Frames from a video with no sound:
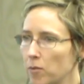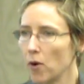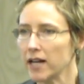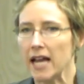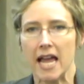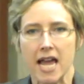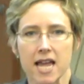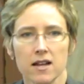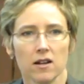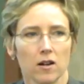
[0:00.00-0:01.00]
point
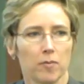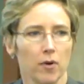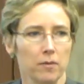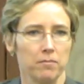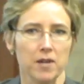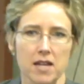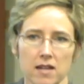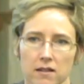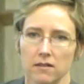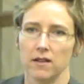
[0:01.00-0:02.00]
A or point
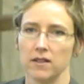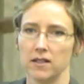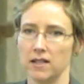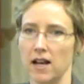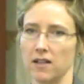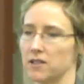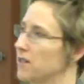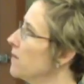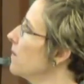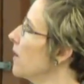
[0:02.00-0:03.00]
B in this analogy,
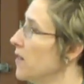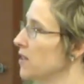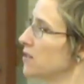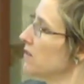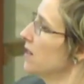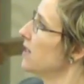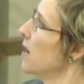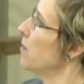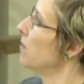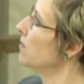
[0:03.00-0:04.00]
in this
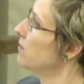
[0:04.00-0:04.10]
example?